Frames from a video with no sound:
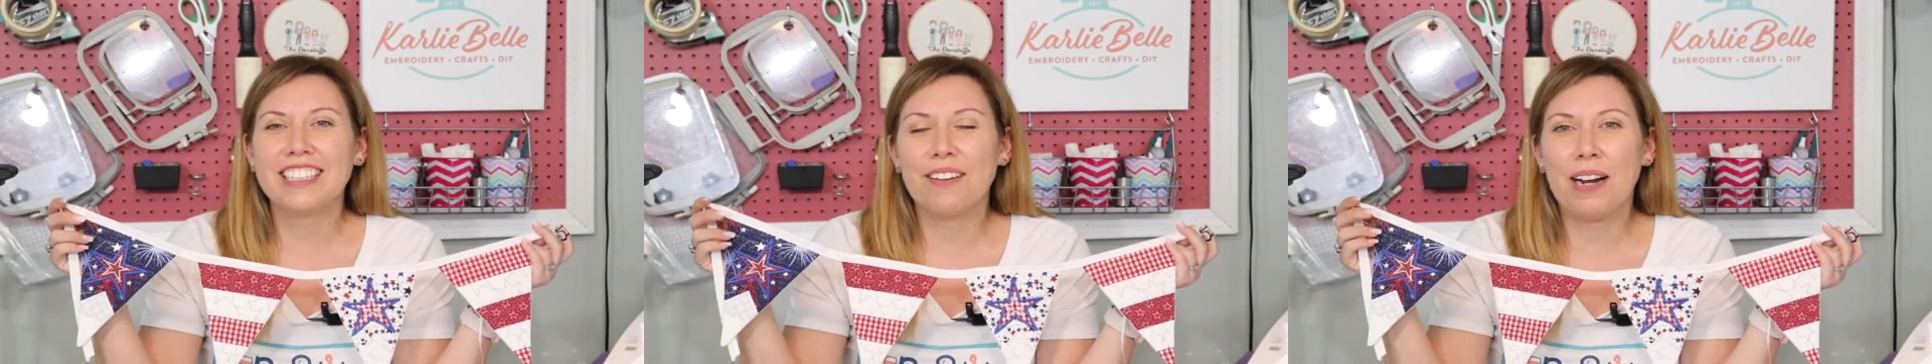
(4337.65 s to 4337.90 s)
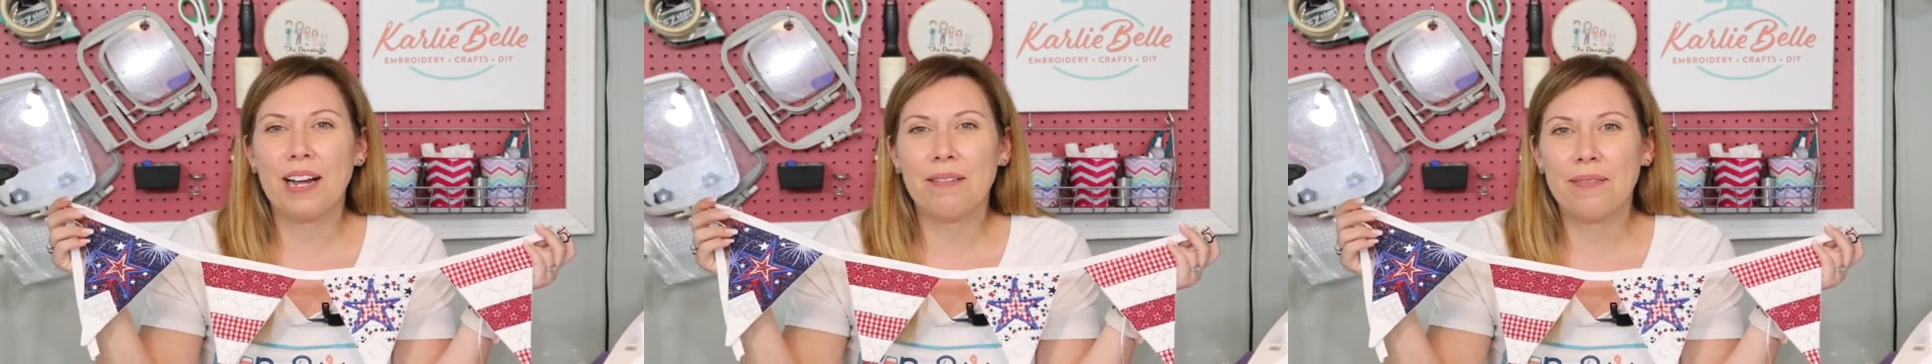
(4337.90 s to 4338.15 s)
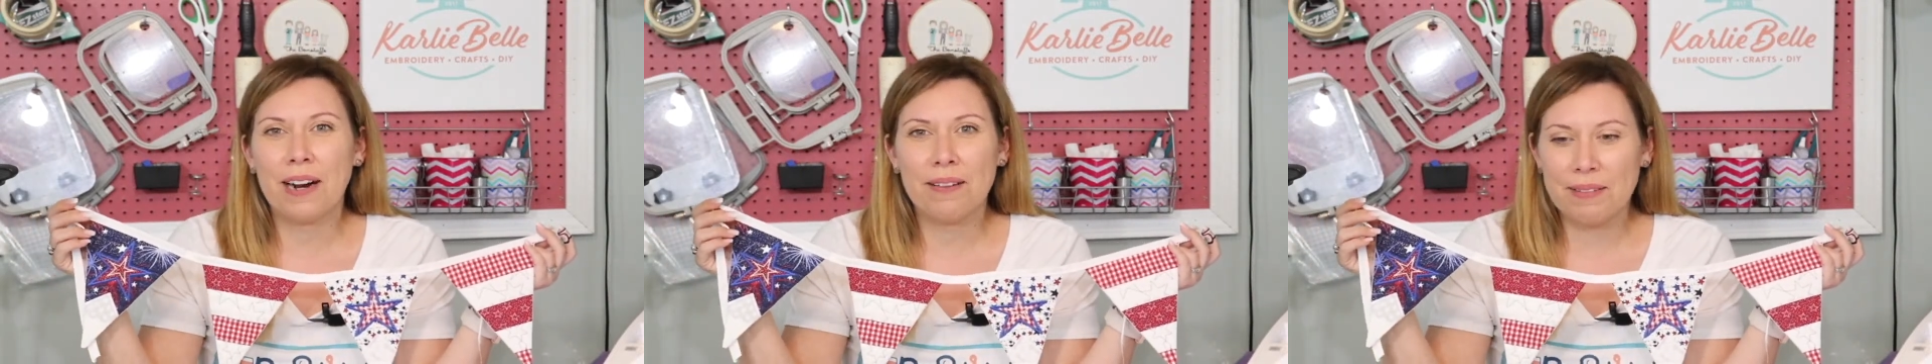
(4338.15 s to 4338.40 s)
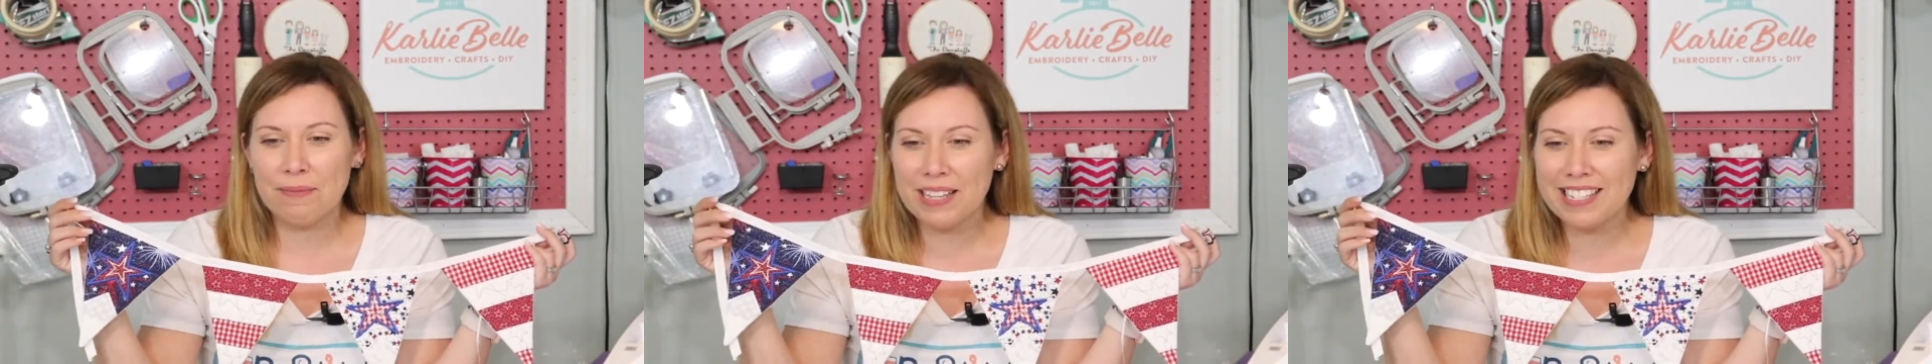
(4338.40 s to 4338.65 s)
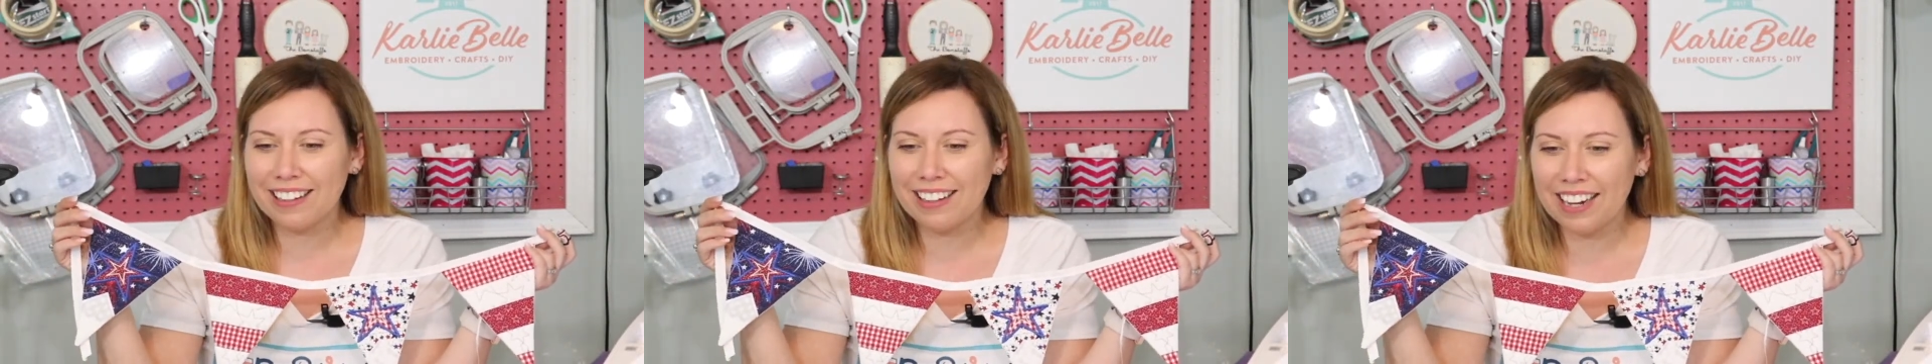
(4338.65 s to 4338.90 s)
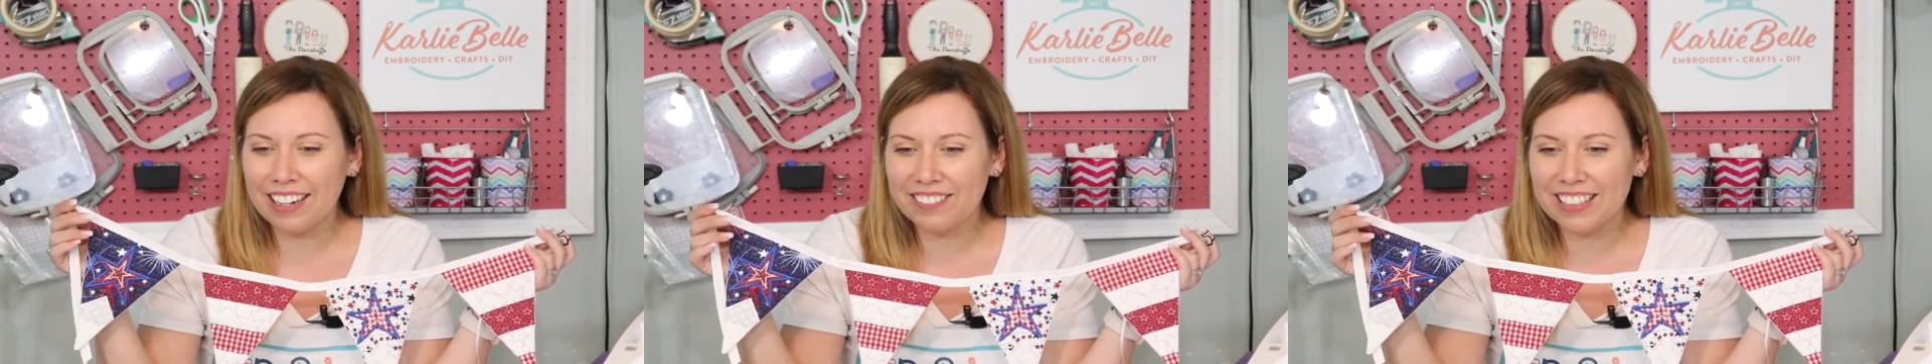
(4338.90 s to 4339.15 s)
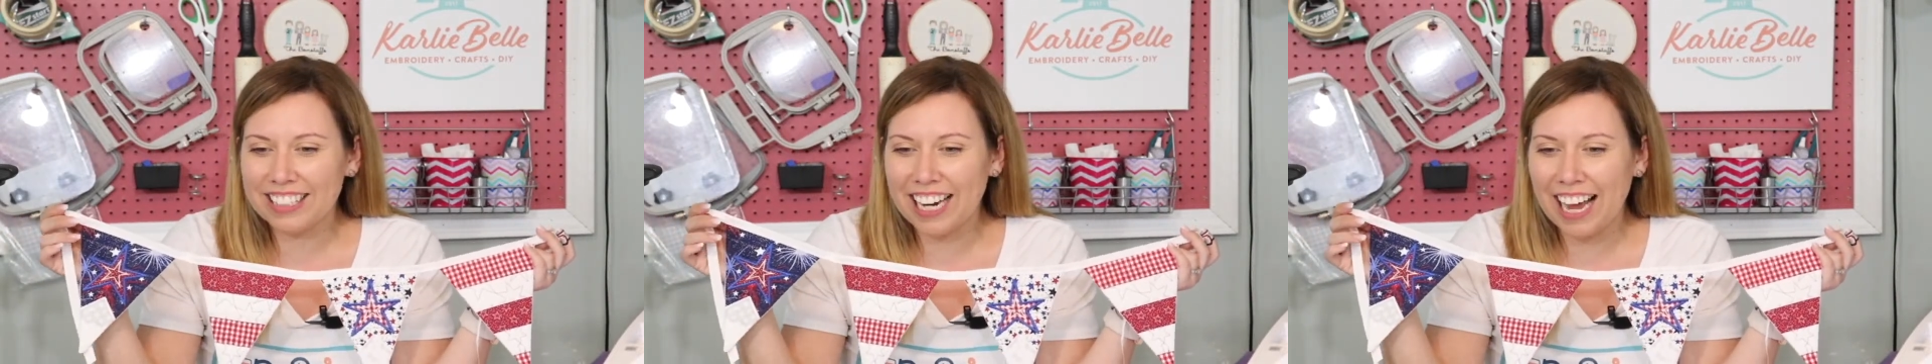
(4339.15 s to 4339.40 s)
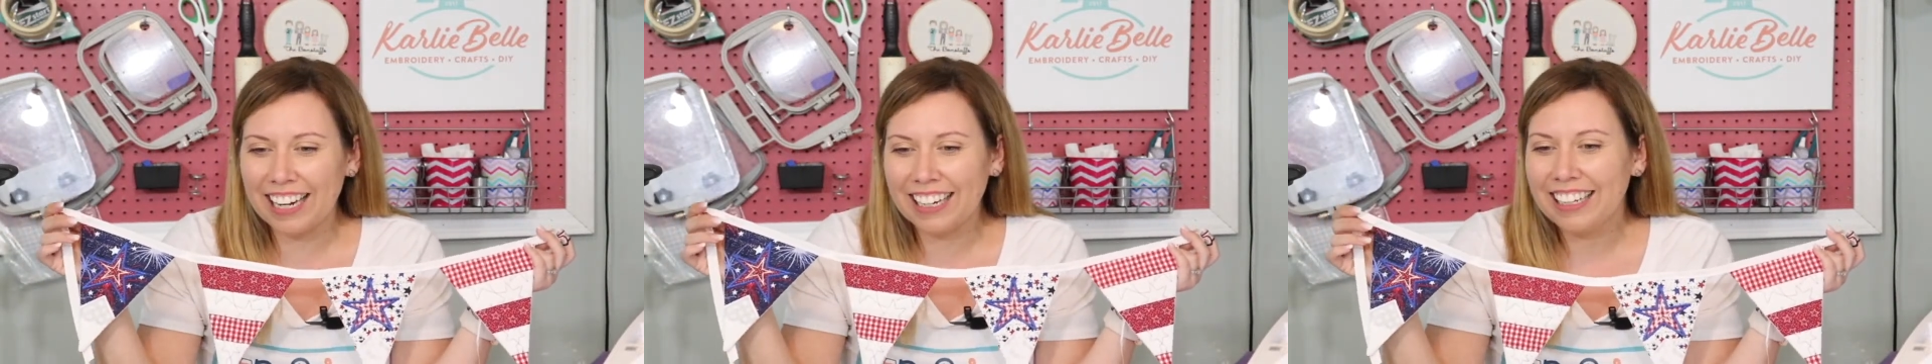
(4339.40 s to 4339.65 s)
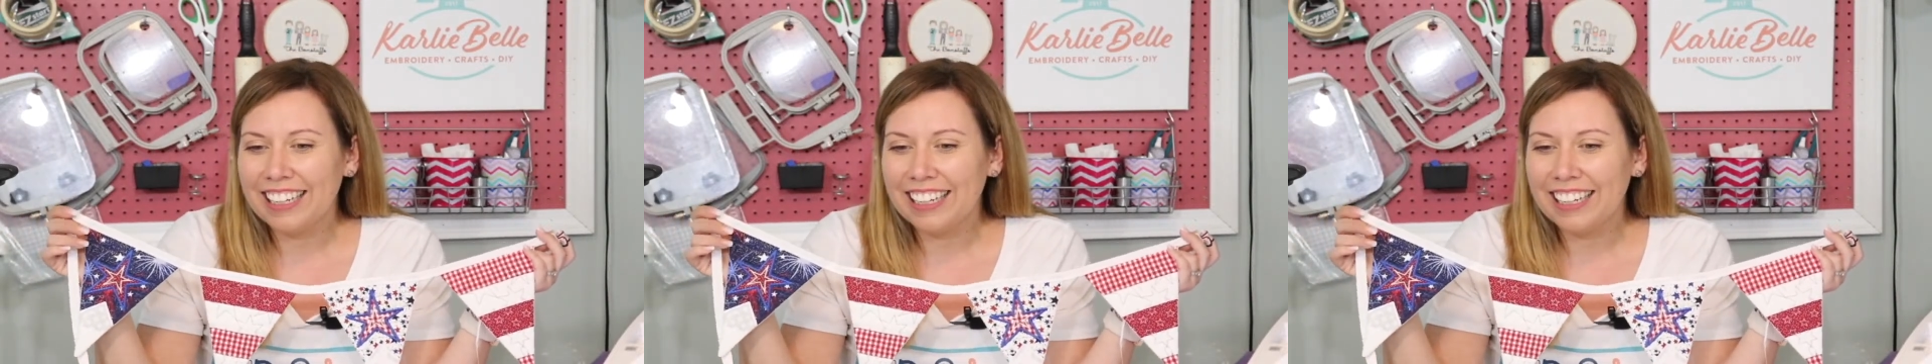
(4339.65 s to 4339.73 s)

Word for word: I, I probably miss a lot of the chat.